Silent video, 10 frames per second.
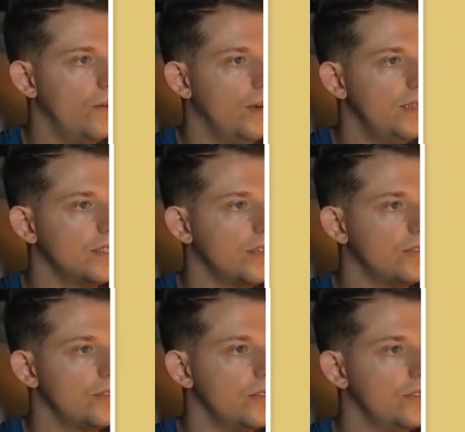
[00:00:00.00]
What does
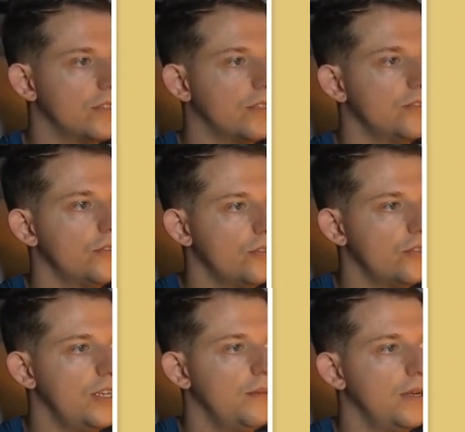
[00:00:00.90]
cursor do? Does cursor
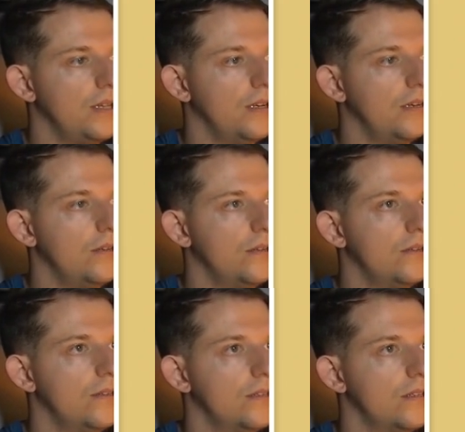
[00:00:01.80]
stream?
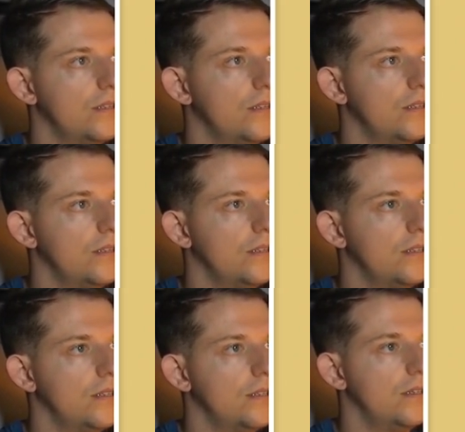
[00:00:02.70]
Hello?
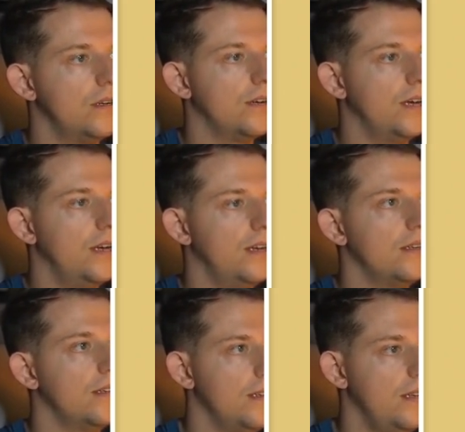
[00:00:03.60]
Okay,
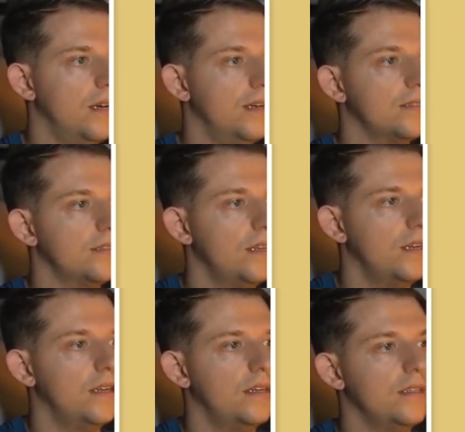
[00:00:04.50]
yes.
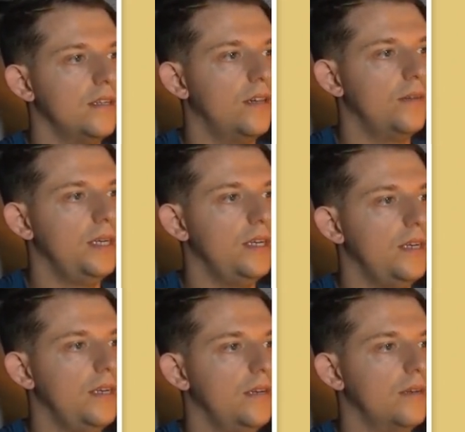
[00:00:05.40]
Tell
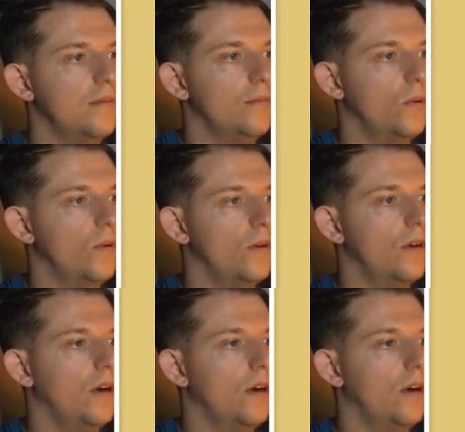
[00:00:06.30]
me more.